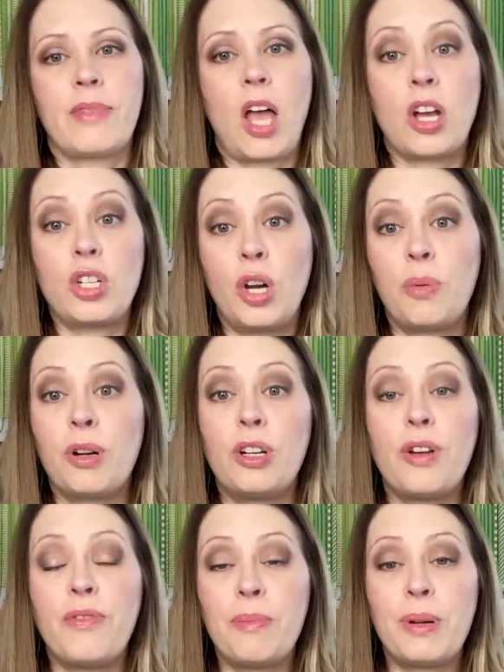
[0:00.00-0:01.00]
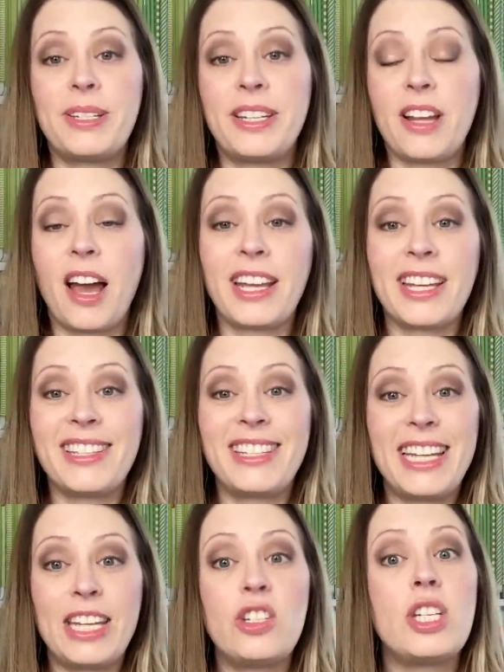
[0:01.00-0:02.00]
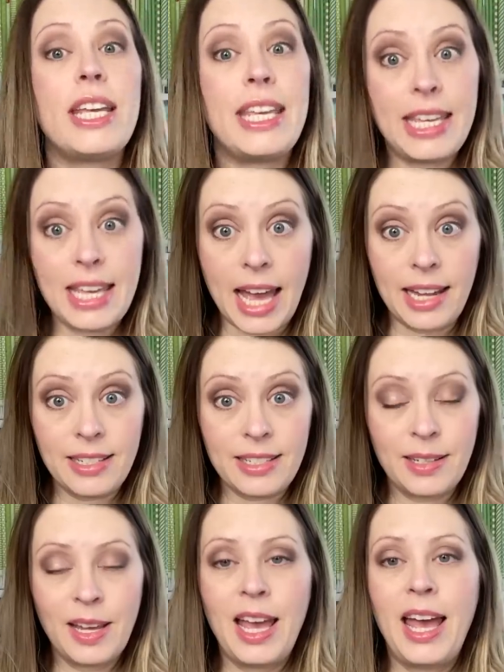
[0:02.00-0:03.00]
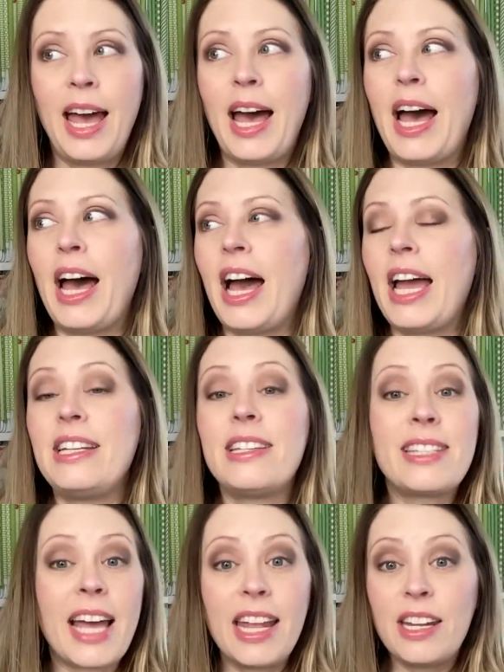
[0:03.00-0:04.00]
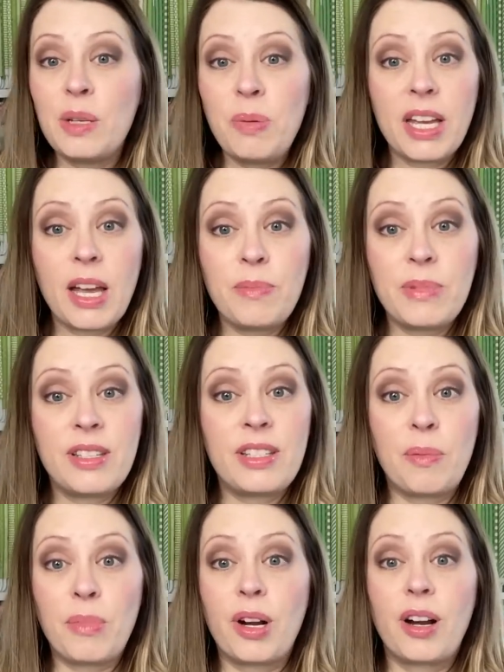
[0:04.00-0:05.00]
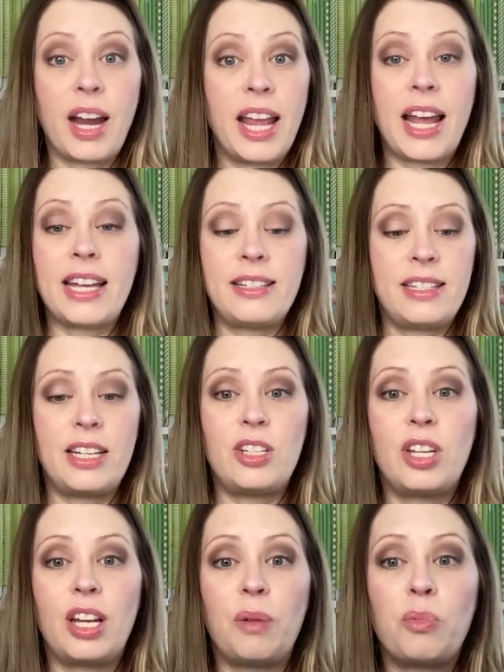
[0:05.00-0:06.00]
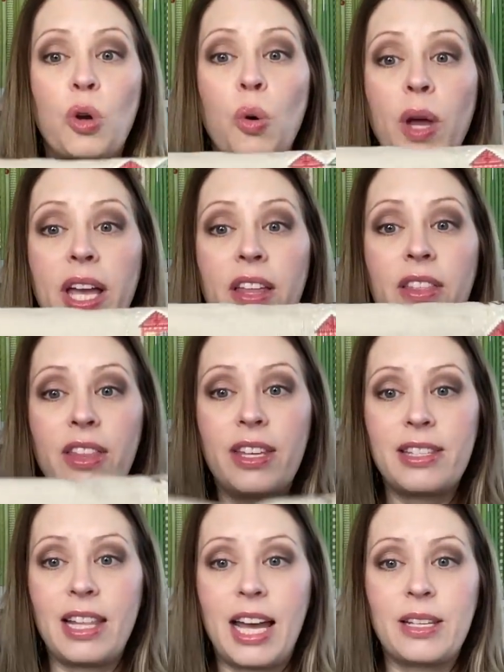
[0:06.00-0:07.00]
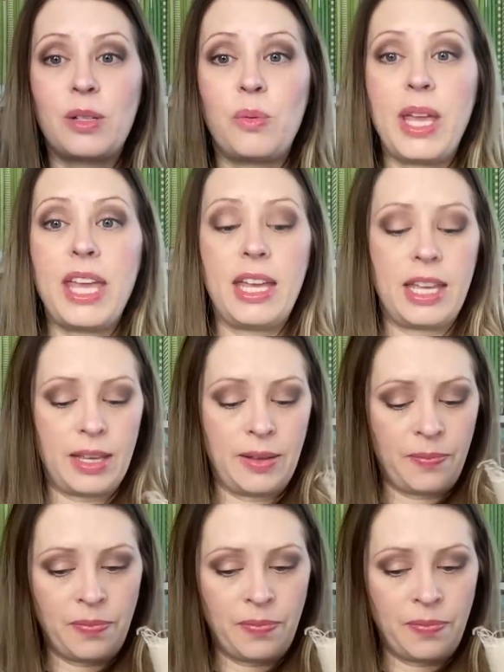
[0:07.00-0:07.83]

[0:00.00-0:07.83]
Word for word: October and November did not get stitched yet. Uh, I decided to pick up December and I stitched it up quick this last week.